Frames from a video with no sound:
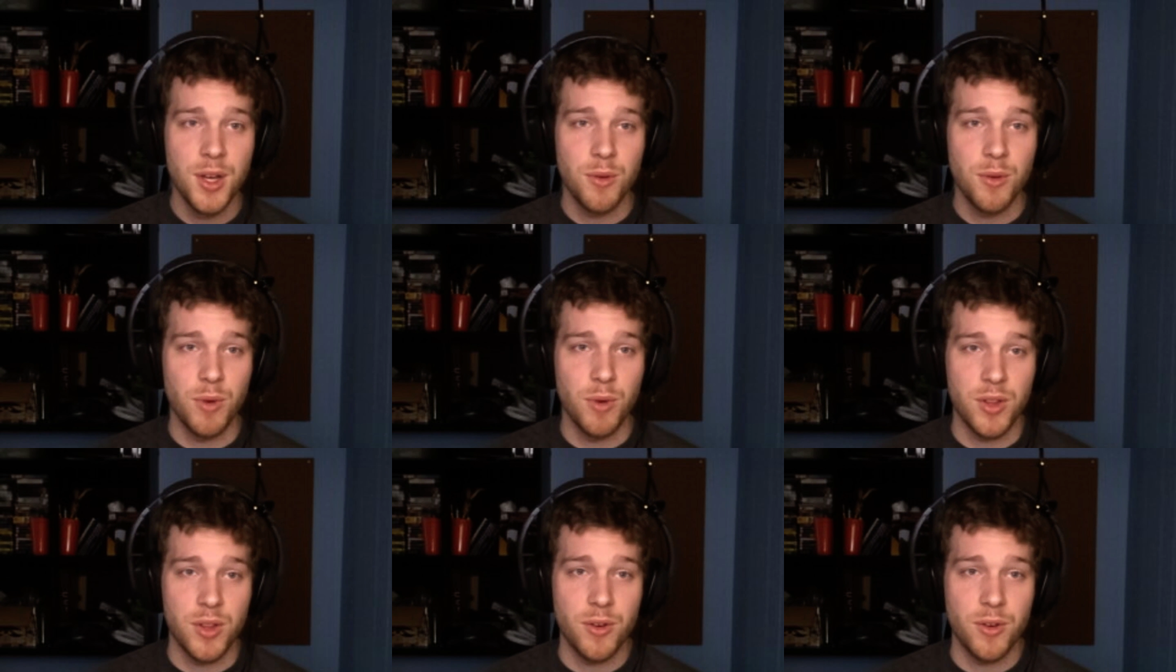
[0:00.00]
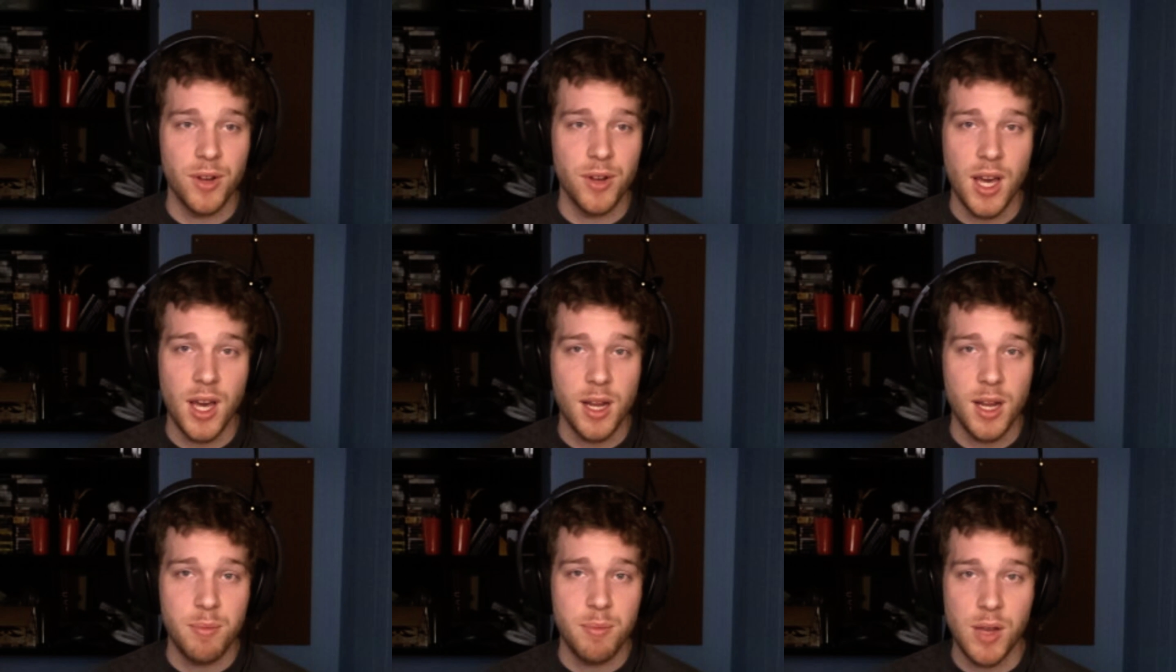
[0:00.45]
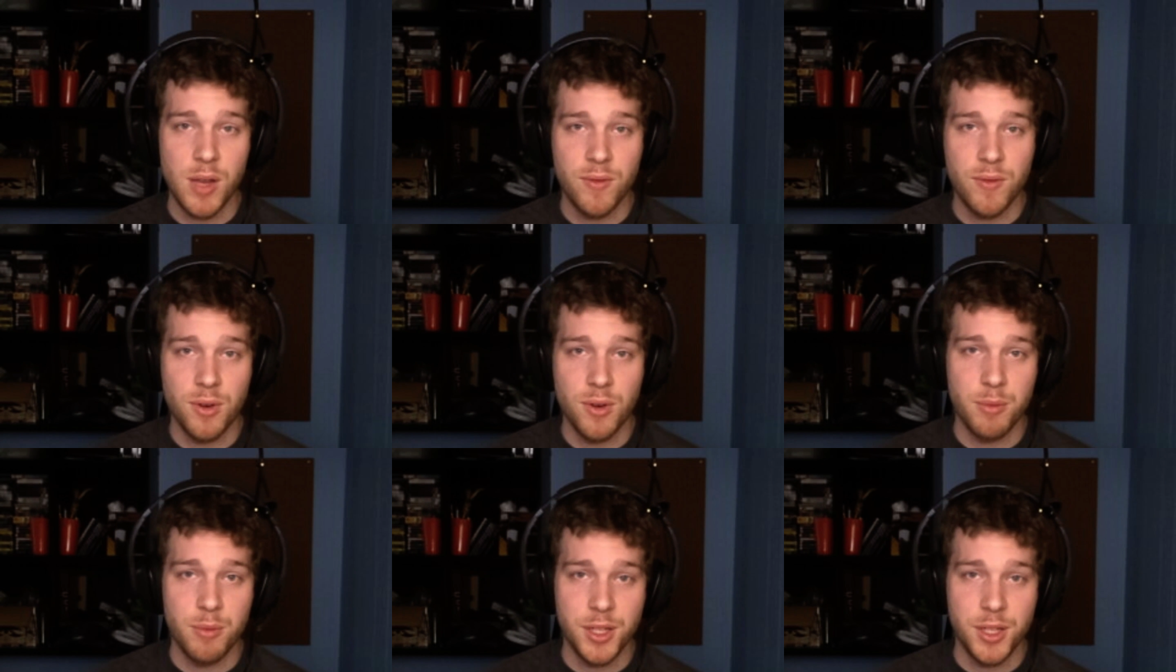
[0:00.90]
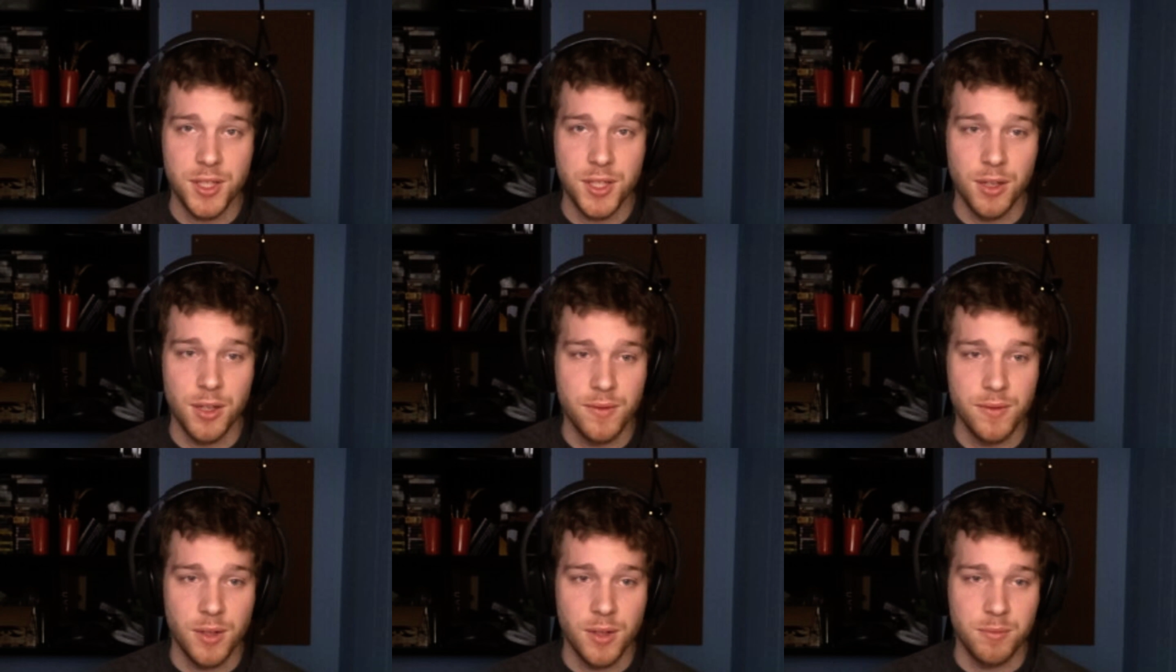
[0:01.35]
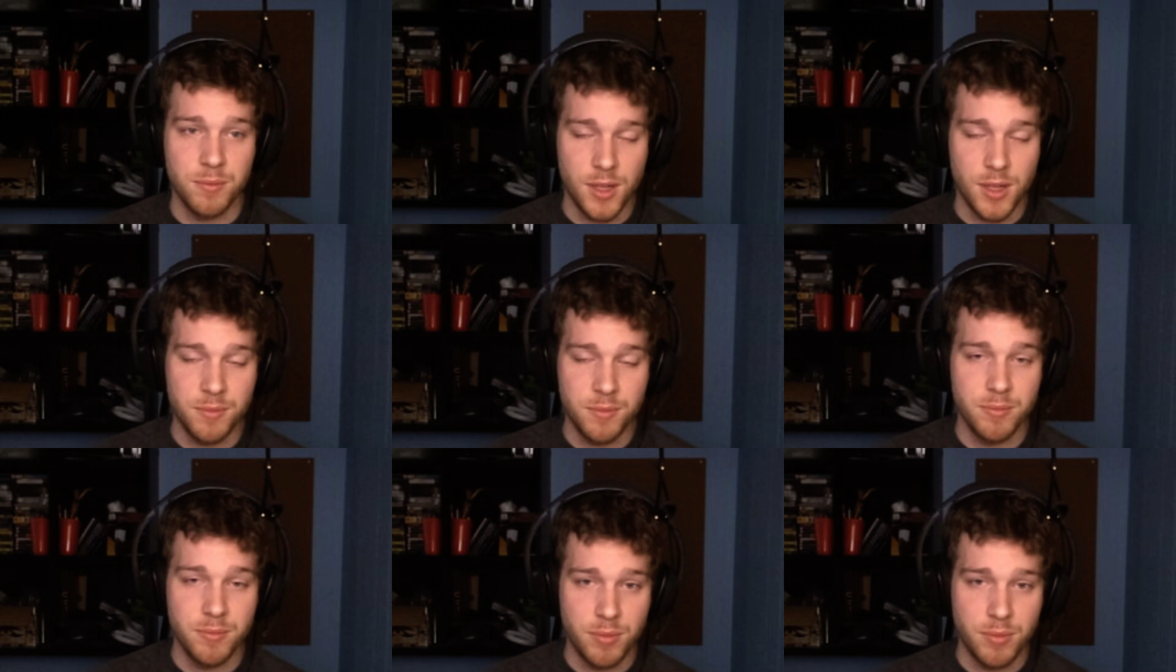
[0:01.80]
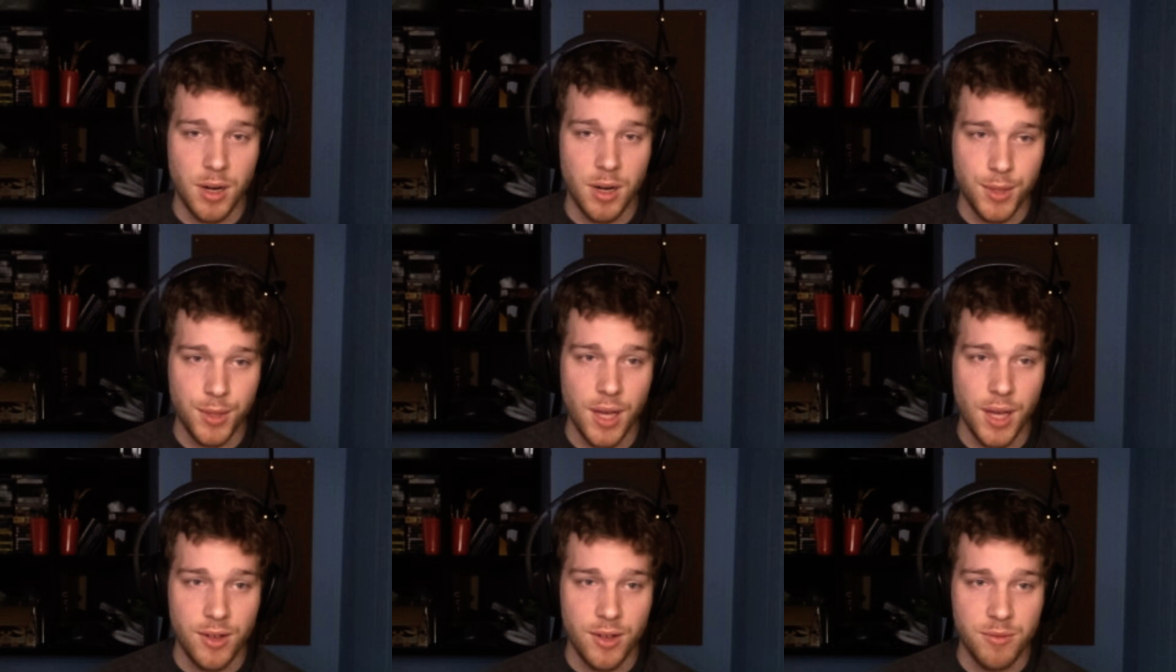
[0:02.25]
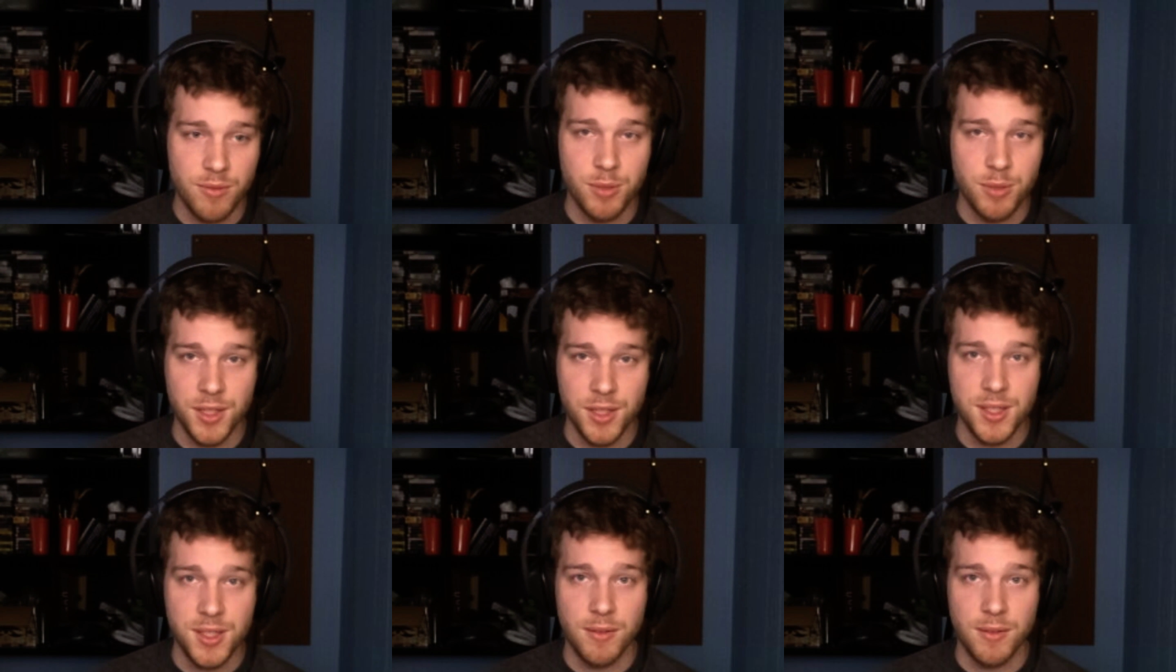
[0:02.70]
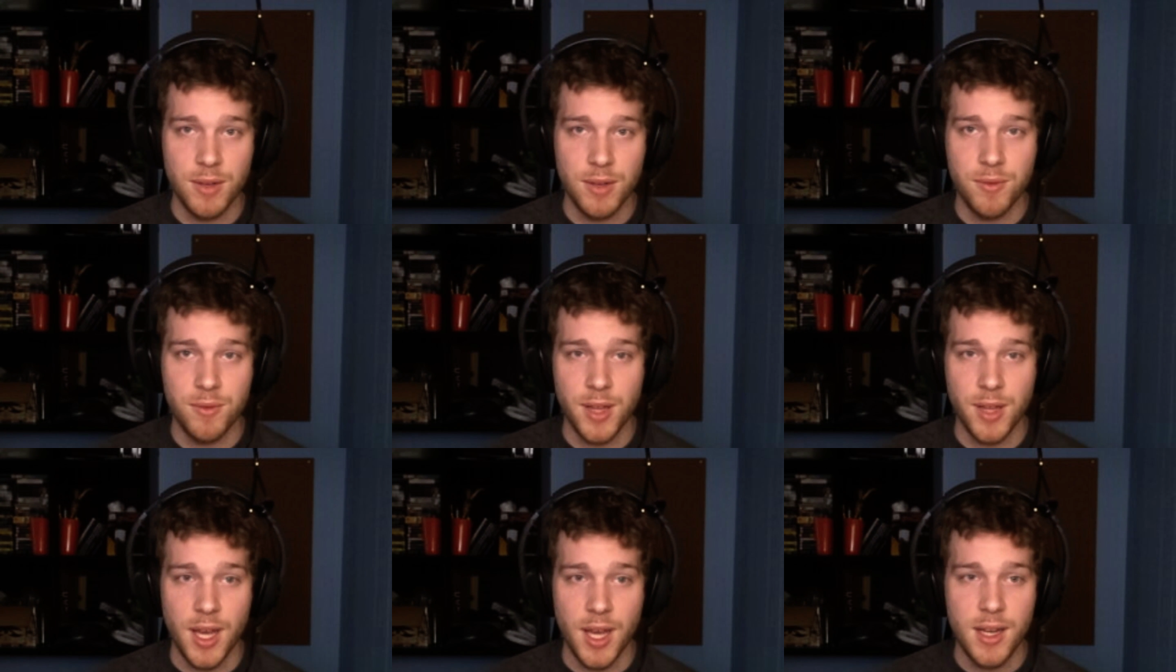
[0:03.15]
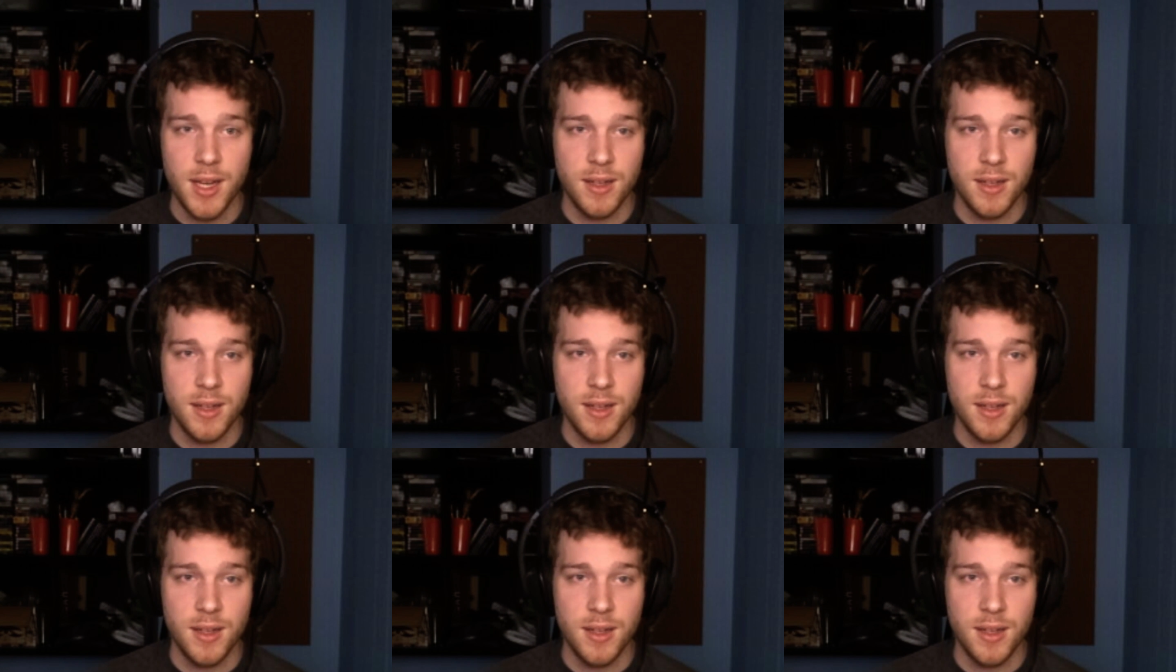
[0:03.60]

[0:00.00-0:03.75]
Whether or not I pay for it myself, I'll probably have enough money saved up for that,